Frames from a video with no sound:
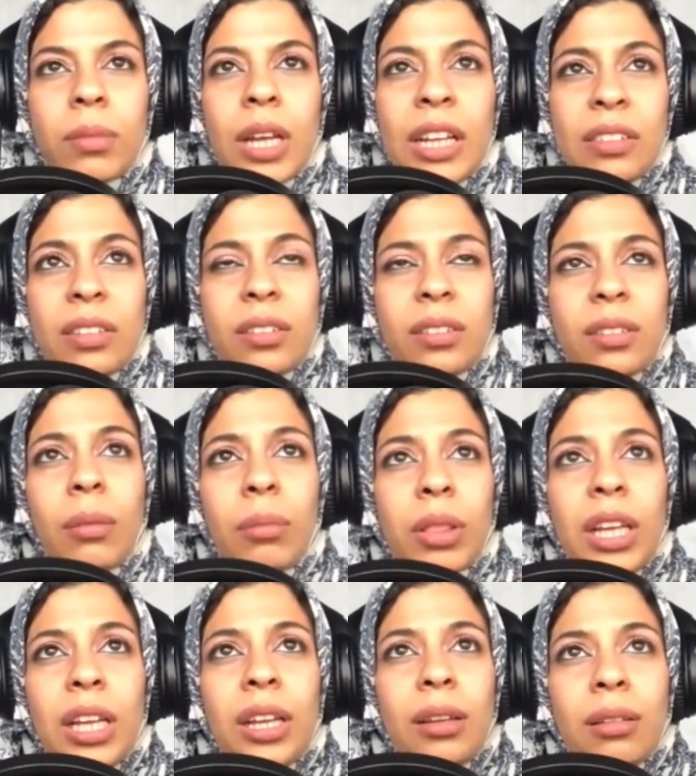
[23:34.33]
Is it
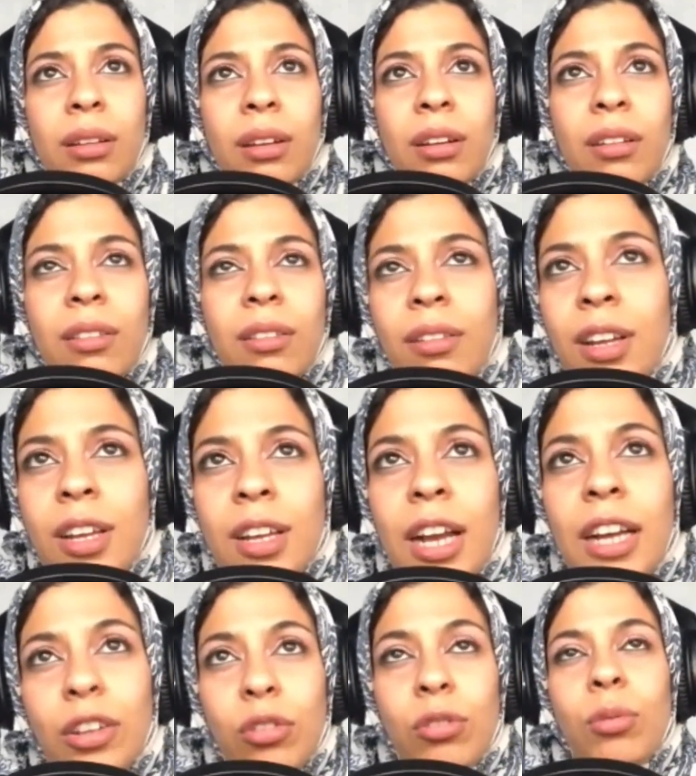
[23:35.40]
something,
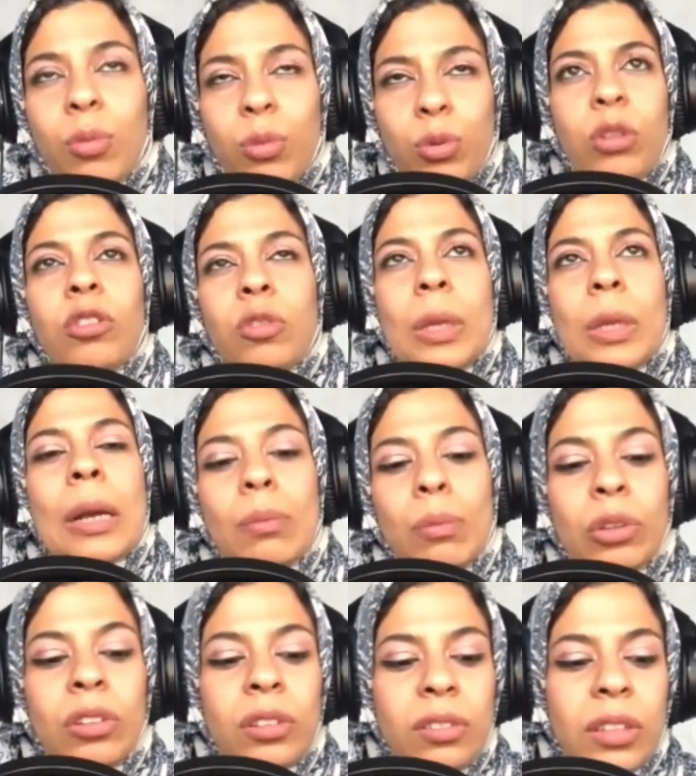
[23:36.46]
I don't know, since we can
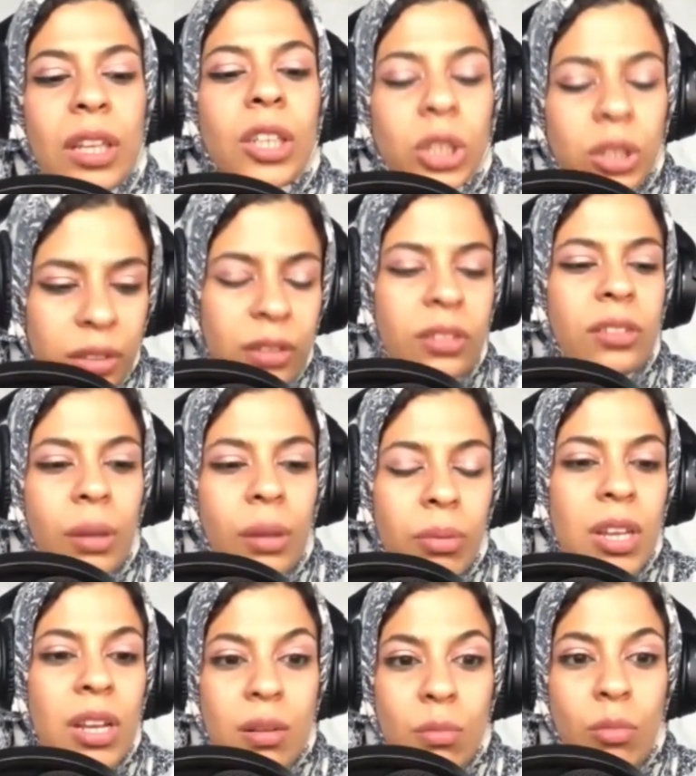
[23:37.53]
put it intelligent, is it
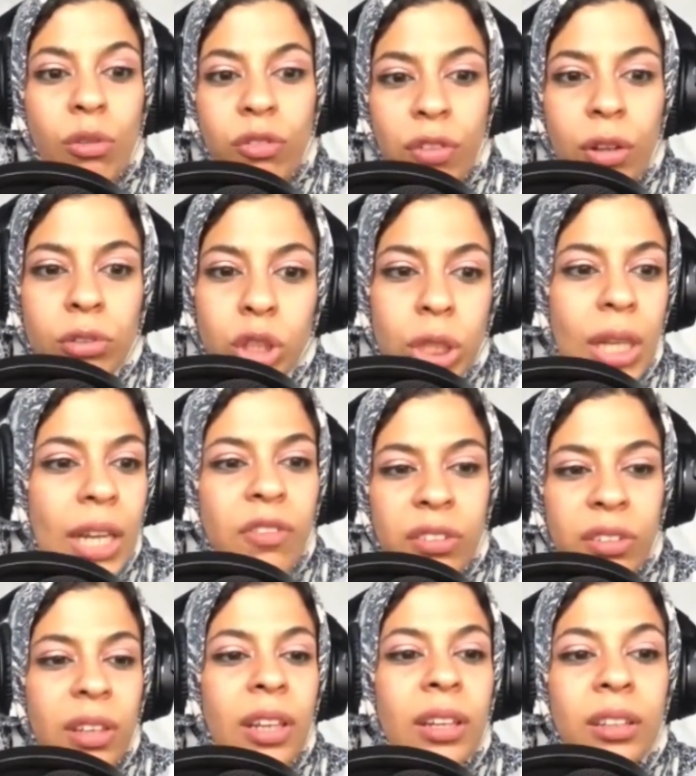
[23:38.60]
something in morphology like
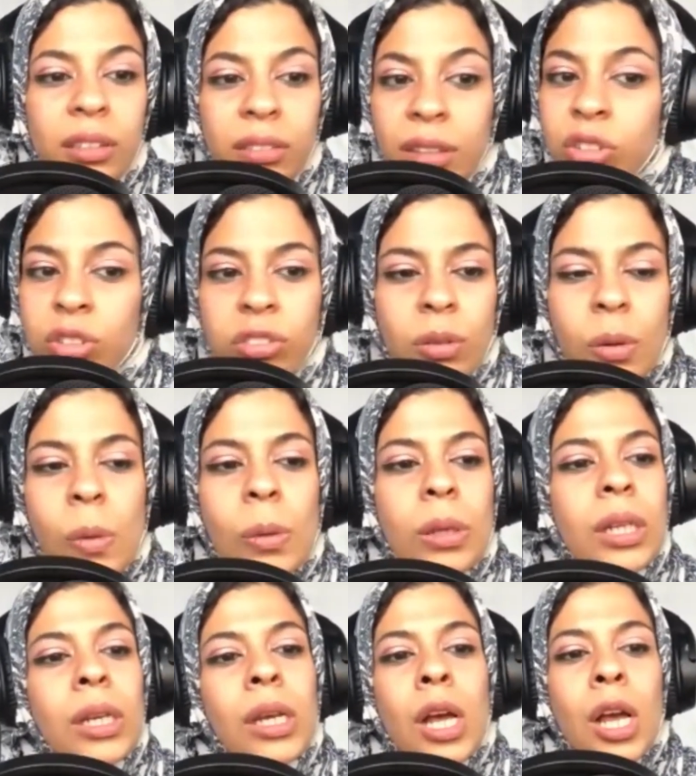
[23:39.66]
physical intelligence
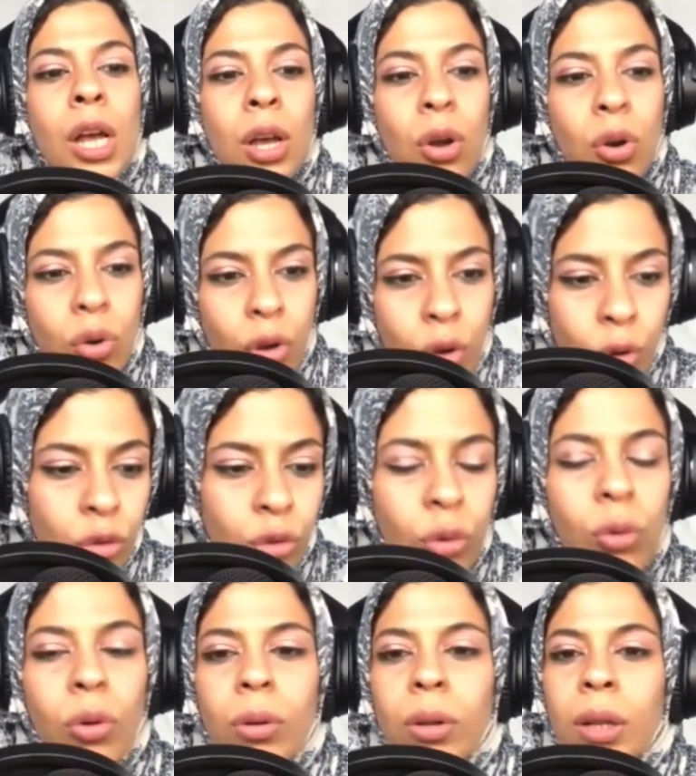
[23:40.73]
only, or
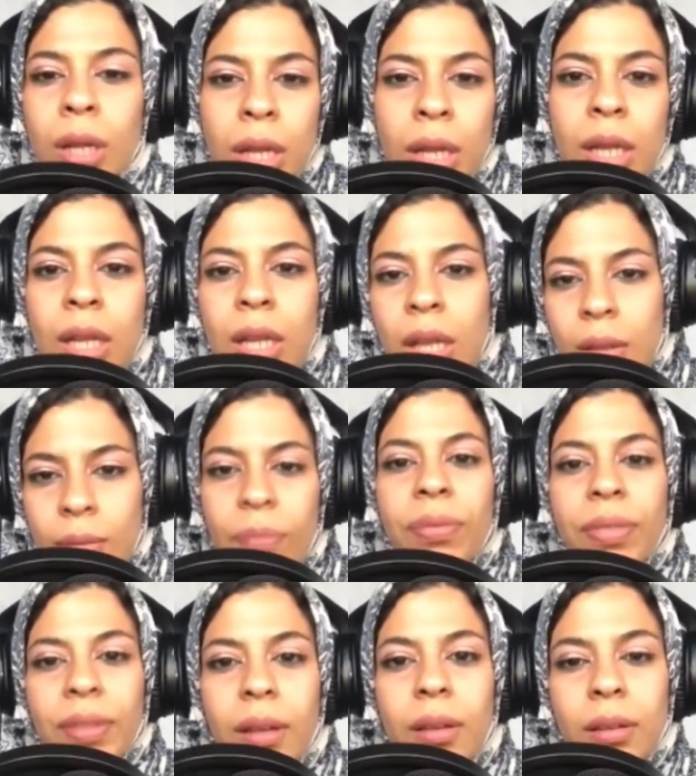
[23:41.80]
control?
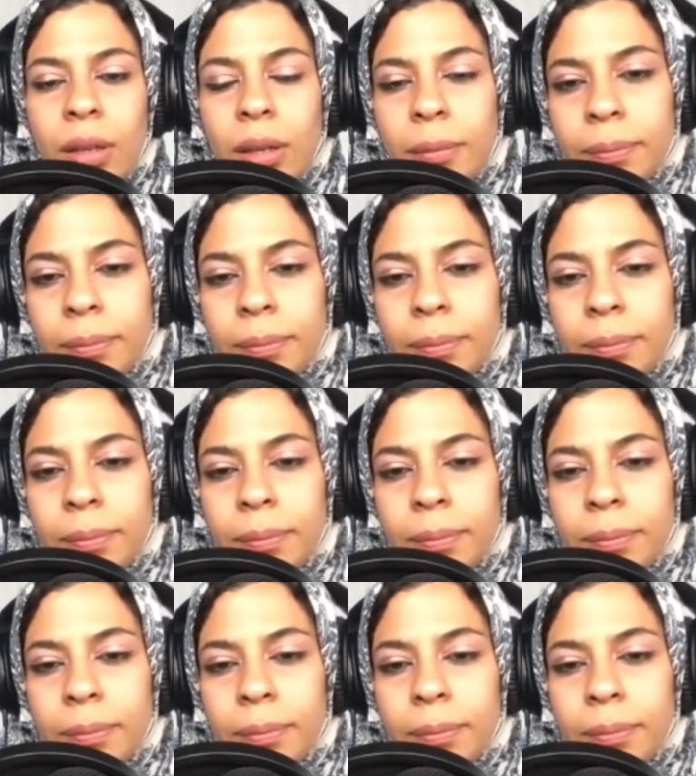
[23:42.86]
Yeah.